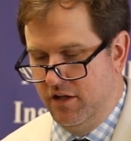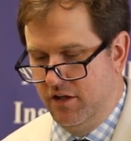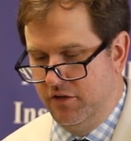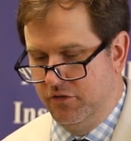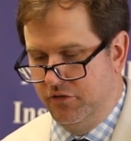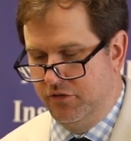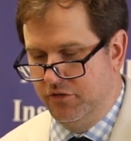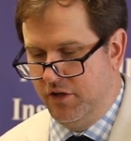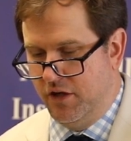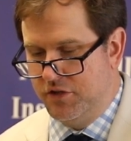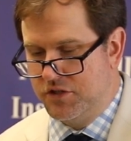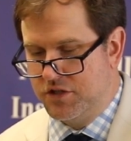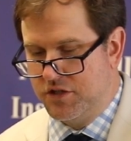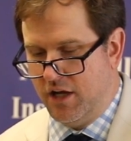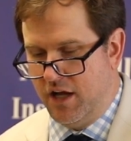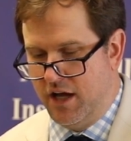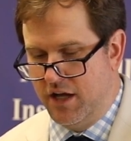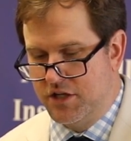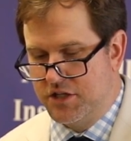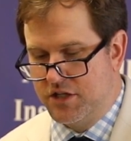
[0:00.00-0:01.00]
and
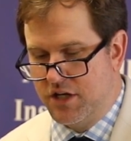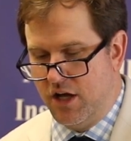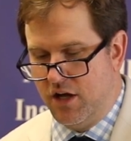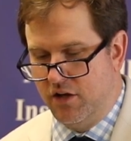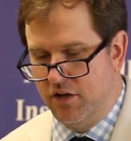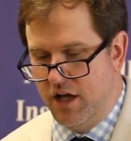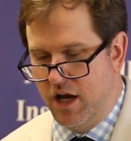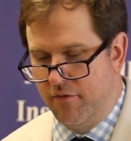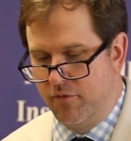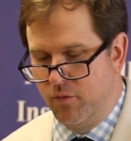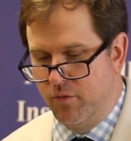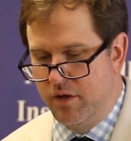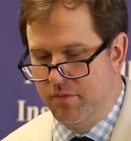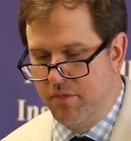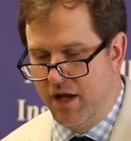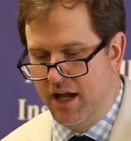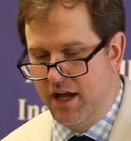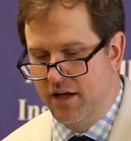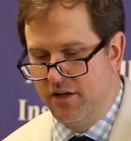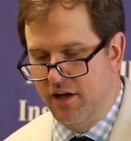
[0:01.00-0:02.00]
such I shall ever
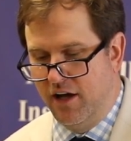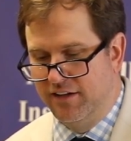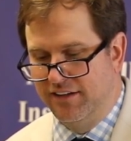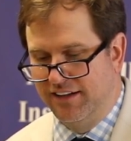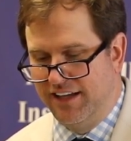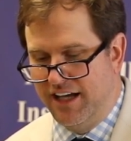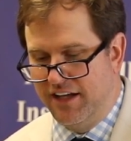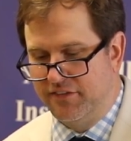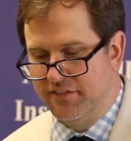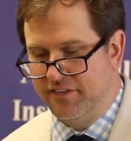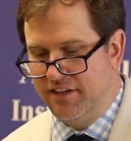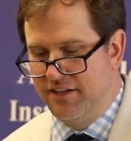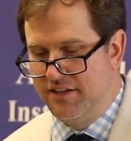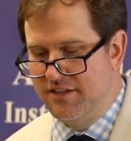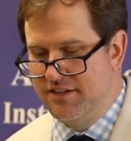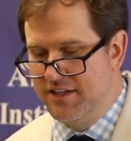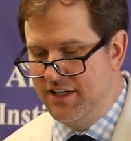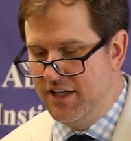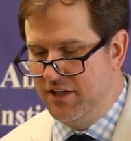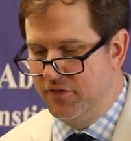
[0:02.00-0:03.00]
remain, unless
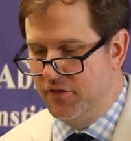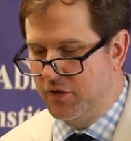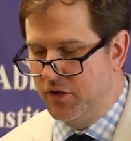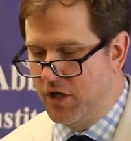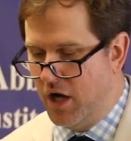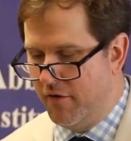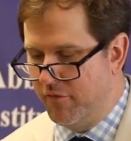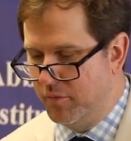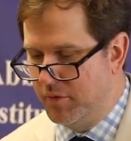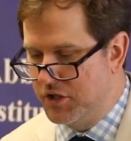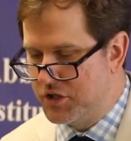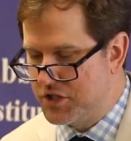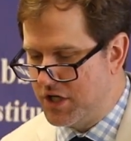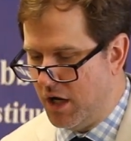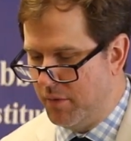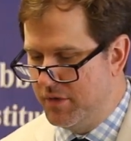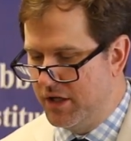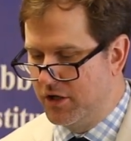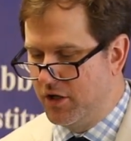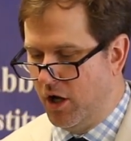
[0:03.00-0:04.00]
indeed the government
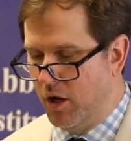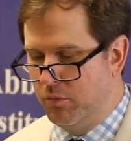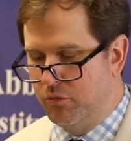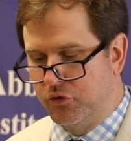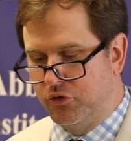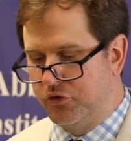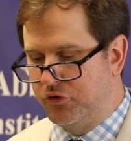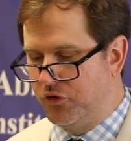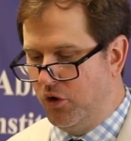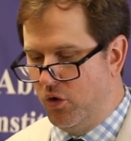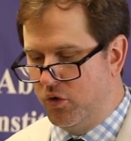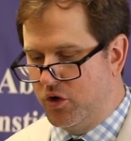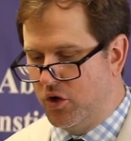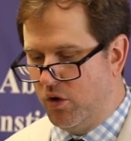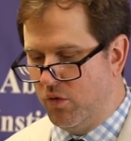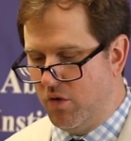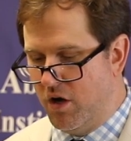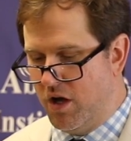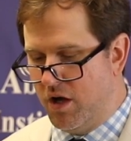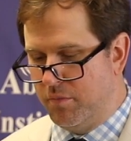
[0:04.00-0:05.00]
shall become so
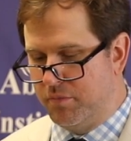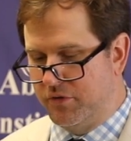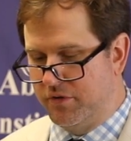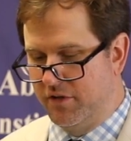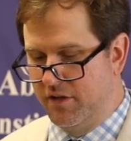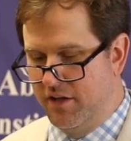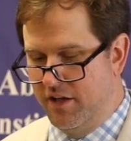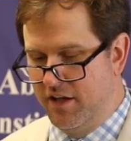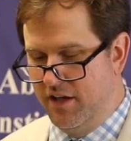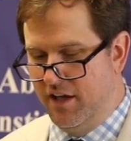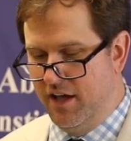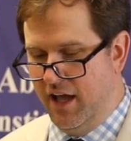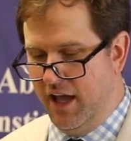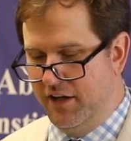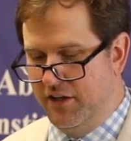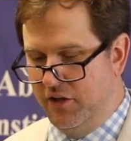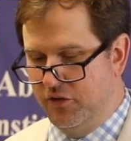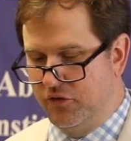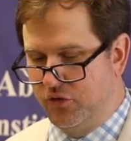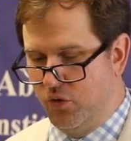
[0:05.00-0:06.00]
corrupt
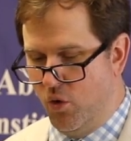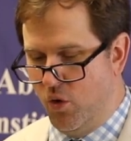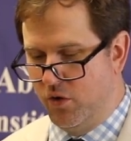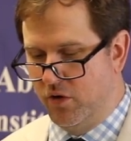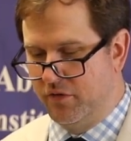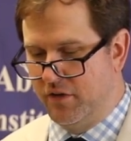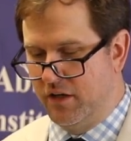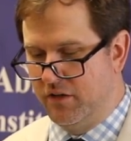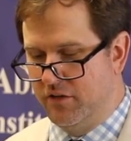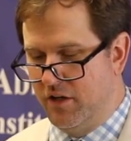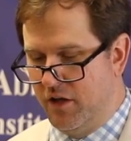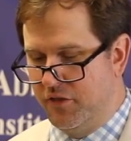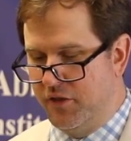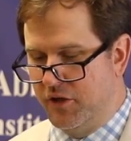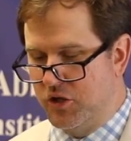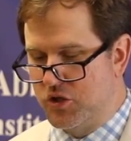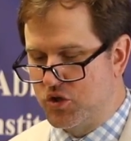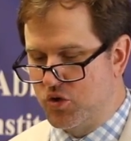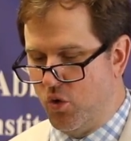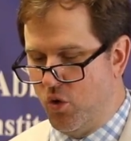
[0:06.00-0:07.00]
and disordered that
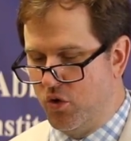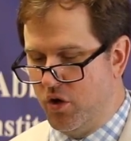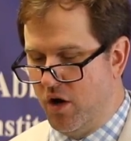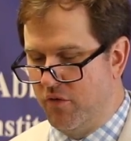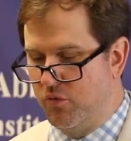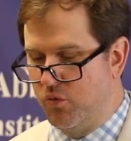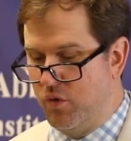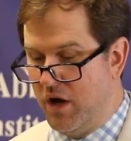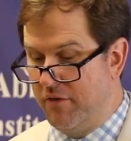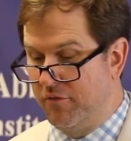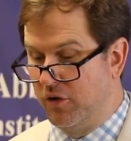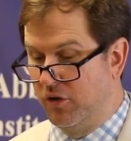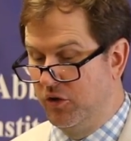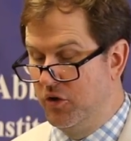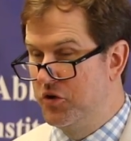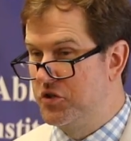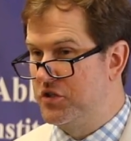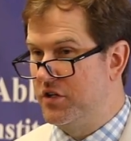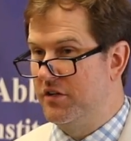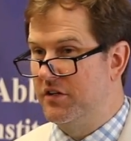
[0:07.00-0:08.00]
nothing short of
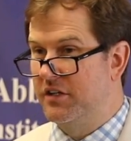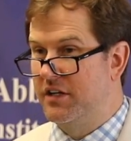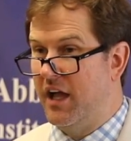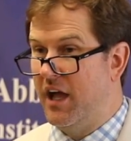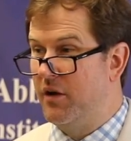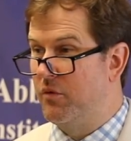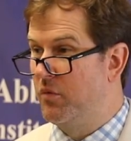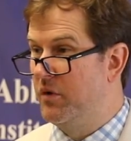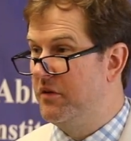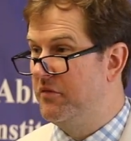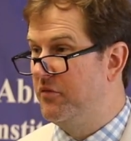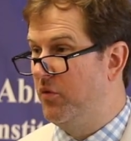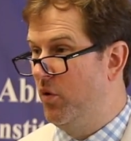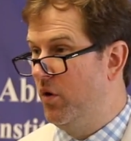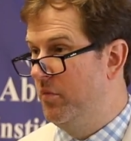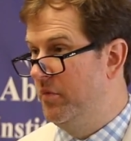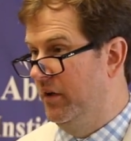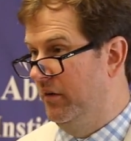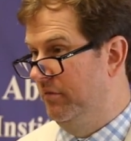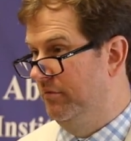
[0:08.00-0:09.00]
revolution can
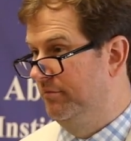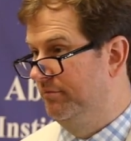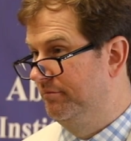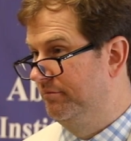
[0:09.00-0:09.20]
reform it.